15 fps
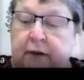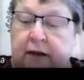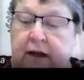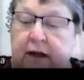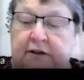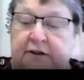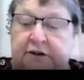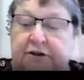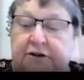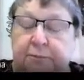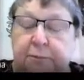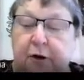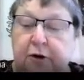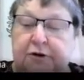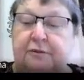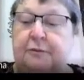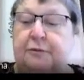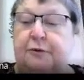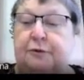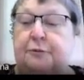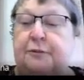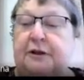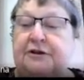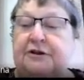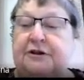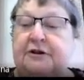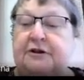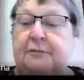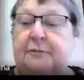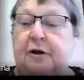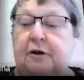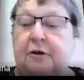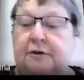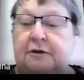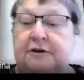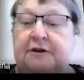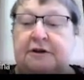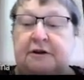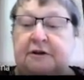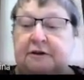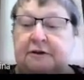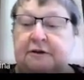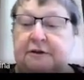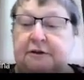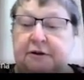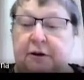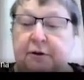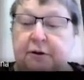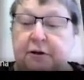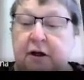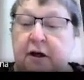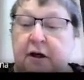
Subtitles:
It's impossible to mention them all here in this talk,